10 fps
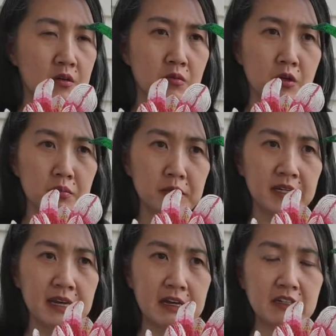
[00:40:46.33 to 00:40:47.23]
well,
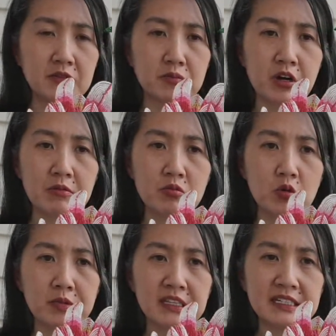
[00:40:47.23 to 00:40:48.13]
again, probably
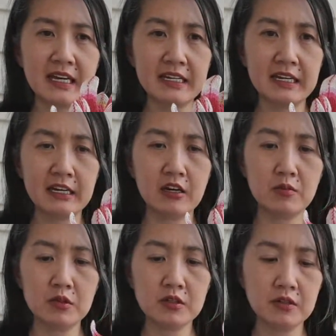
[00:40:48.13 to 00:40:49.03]
won't be the 10
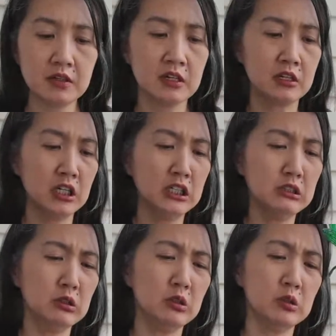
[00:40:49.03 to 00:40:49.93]
a.m.
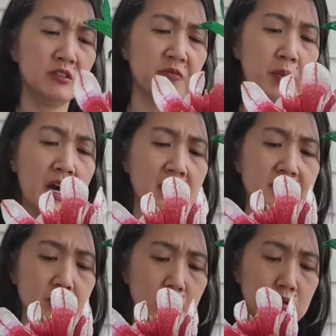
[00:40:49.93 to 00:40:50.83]
Ooh, if
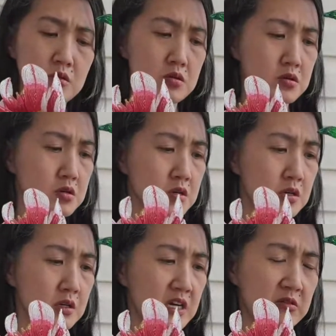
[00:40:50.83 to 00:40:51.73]
possible,
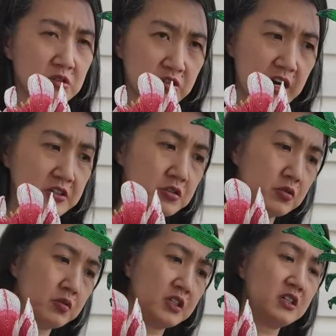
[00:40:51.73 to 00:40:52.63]
I will try to
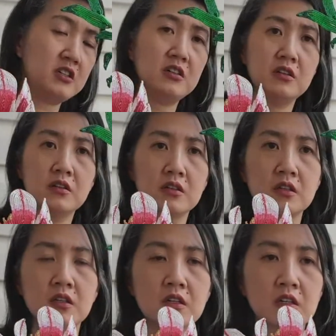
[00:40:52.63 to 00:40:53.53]
do the
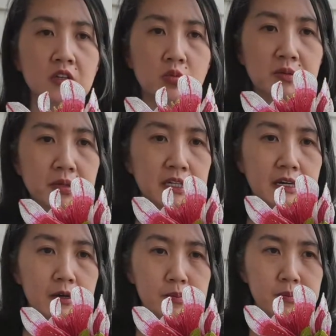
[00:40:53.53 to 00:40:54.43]
1
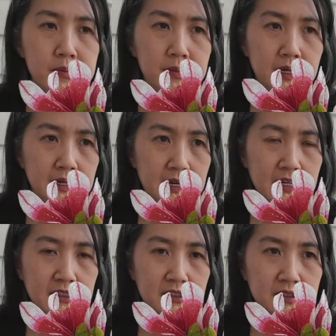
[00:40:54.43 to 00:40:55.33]
p.m.
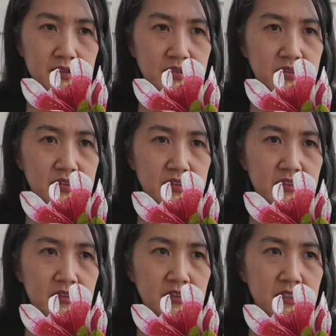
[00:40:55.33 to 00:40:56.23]
again because
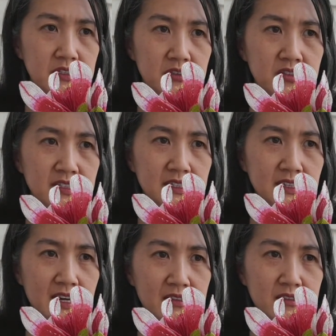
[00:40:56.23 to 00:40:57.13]
it looks like
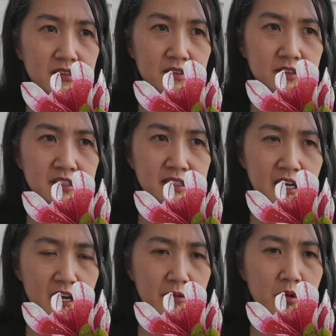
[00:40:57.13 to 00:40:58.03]
that this
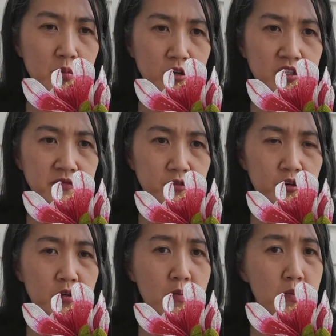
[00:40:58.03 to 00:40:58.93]
time it works
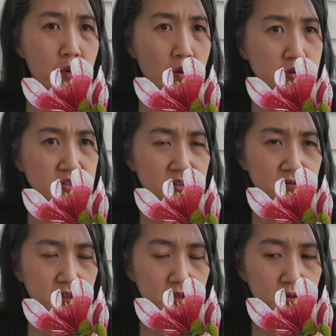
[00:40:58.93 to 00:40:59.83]
for most of
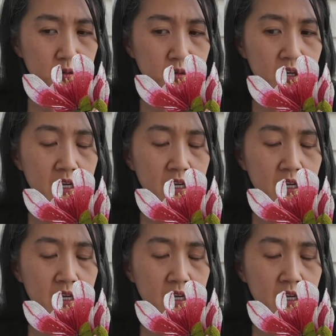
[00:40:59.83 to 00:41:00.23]
you